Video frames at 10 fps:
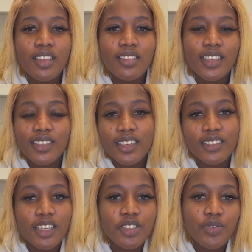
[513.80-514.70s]
the
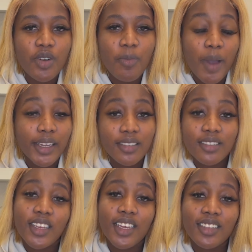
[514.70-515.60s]
successful
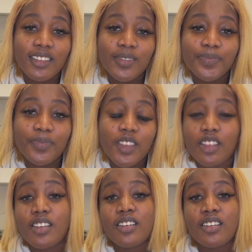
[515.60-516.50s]
mindset,
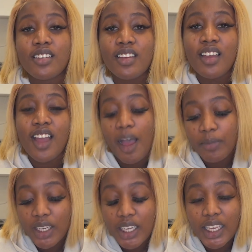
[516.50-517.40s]
the
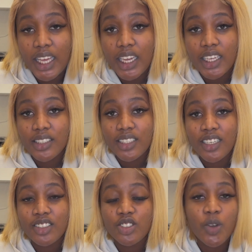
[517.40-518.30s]
I'm gonna get it,
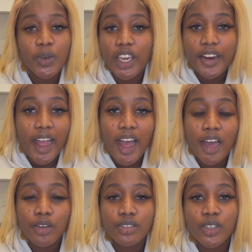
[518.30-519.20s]
don't care
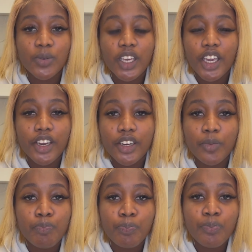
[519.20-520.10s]
how, don't
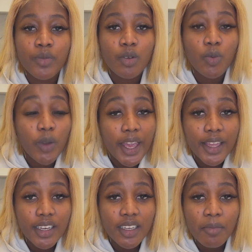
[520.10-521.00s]
care
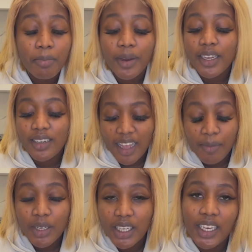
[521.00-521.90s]
when, but
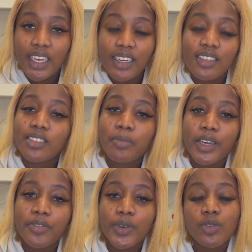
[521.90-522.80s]
I'm gonna get it, it's in
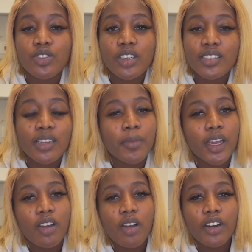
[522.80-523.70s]
my future, it's in
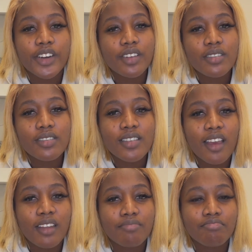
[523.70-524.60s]
my cards,
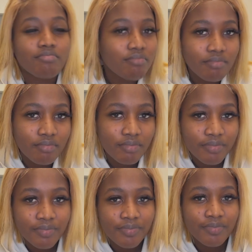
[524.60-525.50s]
then
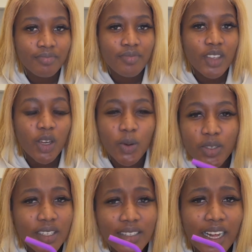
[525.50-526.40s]

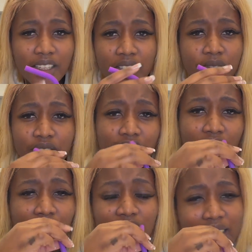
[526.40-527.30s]
who's to tell you you're
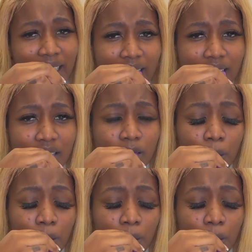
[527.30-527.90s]
not gonna get it?